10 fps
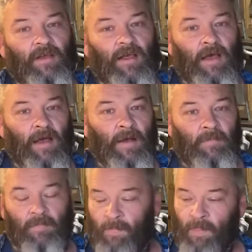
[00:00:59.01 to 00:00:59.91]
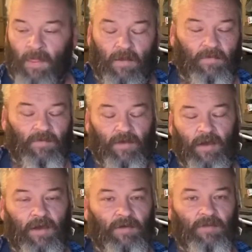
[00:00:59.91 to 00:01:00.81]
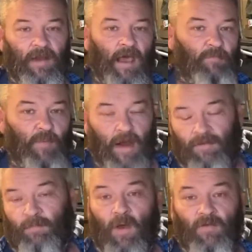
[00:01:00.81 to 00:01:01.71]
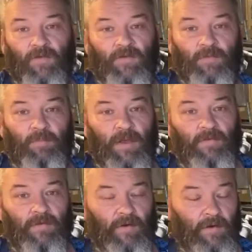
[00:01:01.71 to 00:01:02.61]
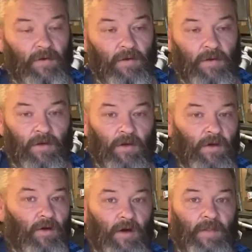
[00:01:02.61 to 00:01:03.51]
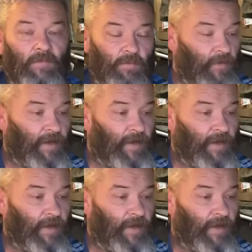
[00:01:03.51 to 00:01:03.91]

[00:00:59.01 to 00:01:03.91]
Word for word: Um, so it's going to have brass bolsters and pins on it. All right, well that's